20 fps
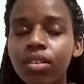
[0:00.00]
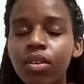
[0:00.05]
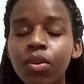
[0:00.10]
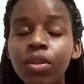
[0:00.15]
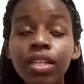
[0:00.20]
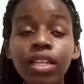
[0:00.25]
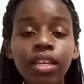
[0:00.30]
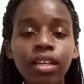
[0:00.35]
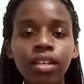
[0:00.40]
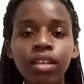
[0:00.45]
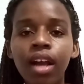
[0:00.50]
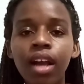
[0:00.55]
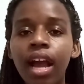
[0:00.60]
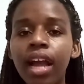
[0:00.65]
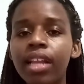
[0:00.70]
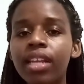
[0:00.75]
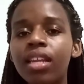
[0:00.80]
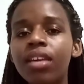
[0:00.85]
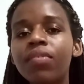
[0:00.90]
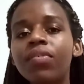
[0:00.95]
Oh, nigga, I
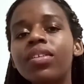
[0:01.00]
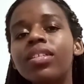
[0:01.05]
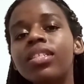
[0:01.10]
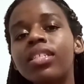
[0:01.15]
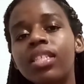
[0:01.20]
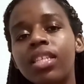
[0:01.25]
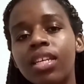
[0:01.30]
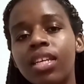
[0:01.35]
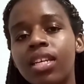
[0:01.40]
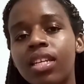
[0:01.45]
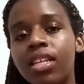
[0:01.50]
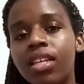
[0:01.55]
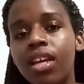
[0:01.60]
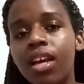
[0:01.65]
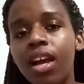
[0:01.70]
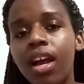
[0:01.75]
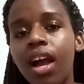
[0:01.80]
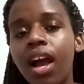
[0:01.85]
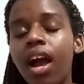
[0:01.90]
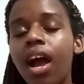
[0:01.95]
never said
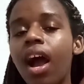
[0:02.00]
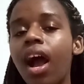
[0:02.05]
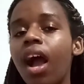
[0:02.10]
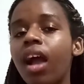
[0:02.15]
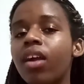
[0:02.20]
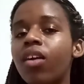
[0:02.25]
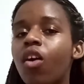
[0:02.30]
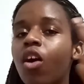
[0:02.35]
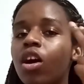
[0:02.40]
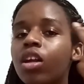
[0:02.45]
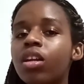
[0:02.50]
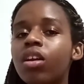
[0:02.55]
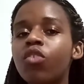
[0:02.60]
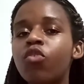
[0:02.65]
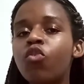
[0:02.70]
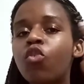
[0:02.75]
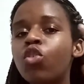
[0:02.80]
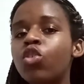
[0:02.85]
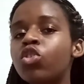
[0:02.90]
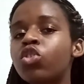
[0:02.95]
I can't
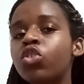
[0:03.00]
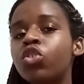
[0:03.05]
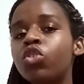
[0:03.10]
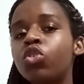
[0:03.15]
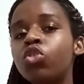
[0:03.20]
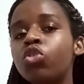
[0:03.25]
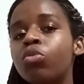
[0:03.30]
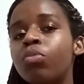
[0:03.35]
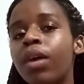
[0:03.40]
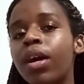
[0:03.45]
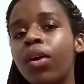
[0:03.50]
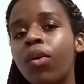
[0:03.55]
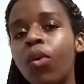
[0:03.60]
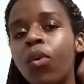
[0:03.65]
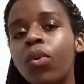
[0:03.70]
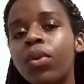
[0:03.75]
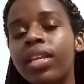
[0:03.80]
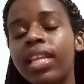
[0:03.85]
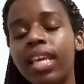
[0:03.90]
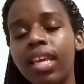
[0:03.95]
afford to do my
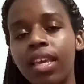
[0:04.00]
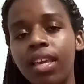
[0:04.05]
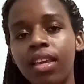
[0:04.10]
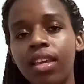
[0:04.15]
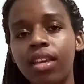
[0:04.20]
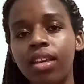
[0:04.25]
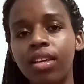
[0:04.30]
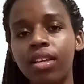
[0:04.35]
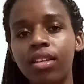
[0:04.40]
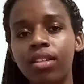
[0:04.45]
own hair.